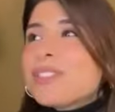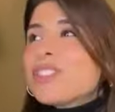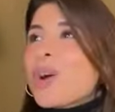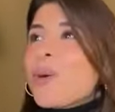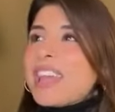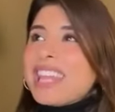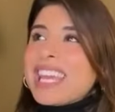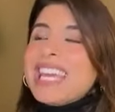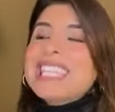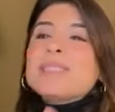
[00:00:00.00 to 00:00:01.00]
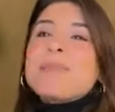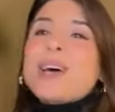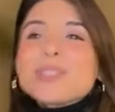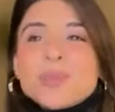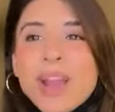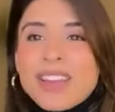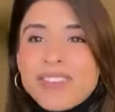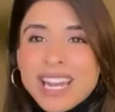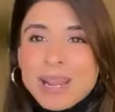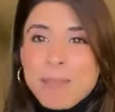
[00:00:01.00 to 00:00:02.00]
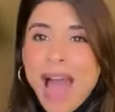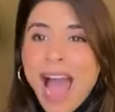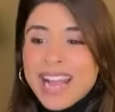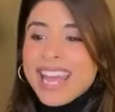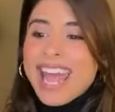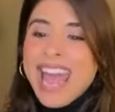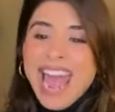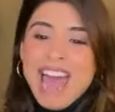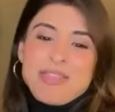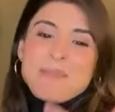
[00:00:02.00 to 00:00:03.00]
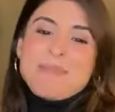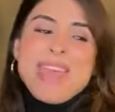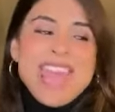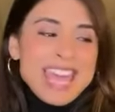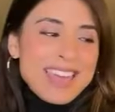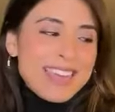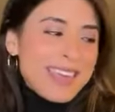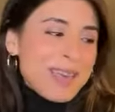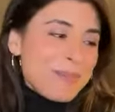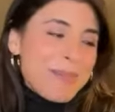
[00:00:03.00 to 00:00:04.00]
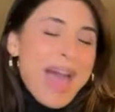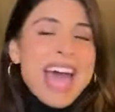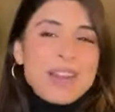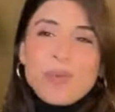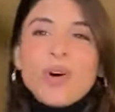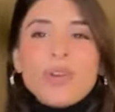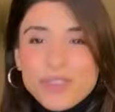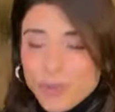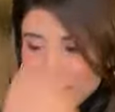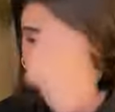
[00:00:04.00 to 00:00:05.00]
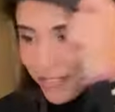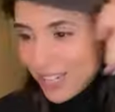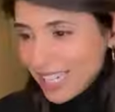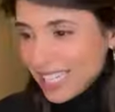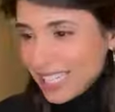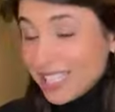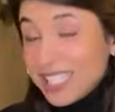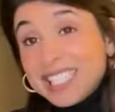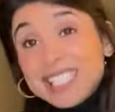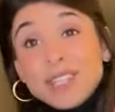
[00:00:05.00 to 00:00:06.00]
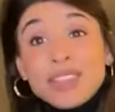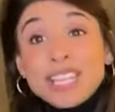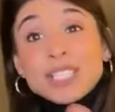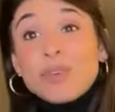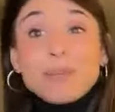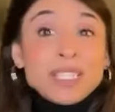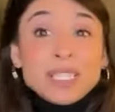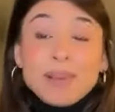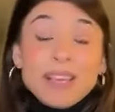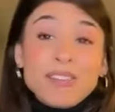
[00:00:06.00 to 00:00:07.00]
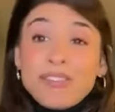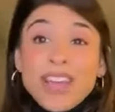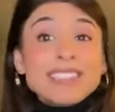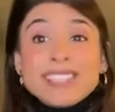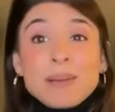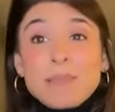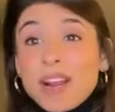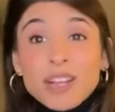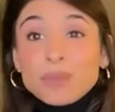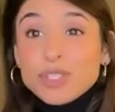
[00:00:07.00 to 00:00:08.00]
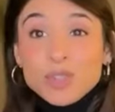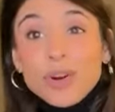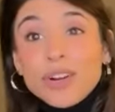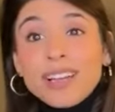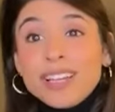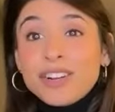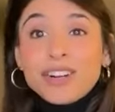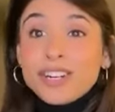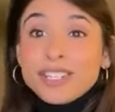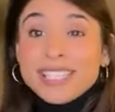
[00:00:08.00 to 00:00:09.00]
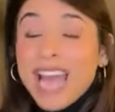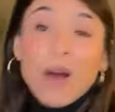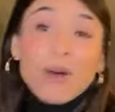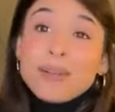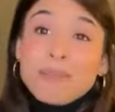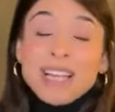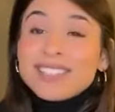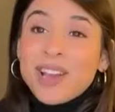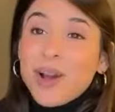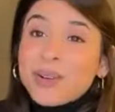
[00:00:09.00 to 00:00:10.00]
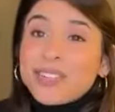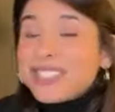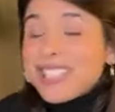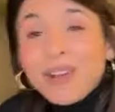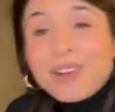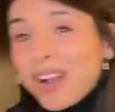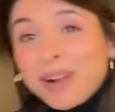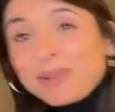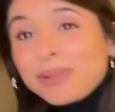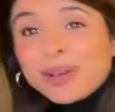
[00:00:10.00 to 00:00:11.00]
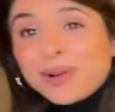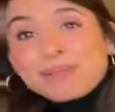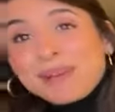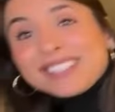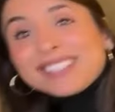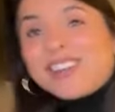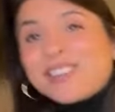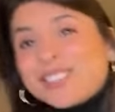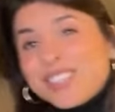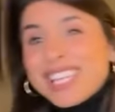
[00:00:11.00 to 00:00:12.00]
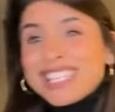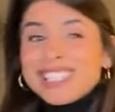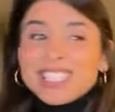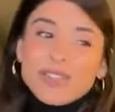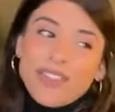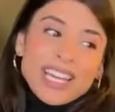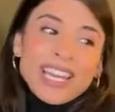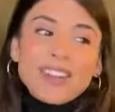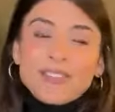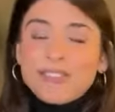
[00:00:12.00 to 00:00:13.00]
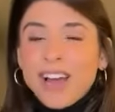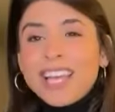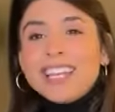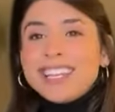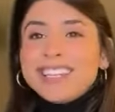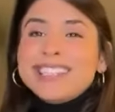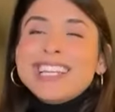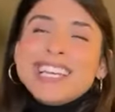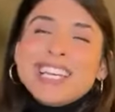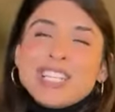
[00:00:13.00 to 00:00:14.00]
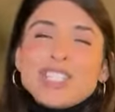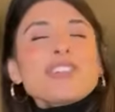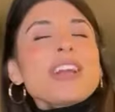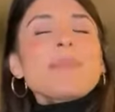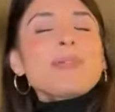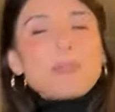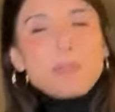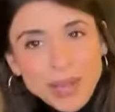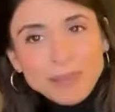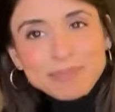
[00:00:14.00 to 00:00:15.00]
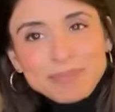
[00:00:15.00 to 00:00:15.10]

So I think Isabel's way of getting back at the big bad wolf or whatever is to steal things from this big fancy American resort in her town in Mexico, in her town of Acapulco in Mexico. She thinks it's funny and fun and she's trying to prove a point.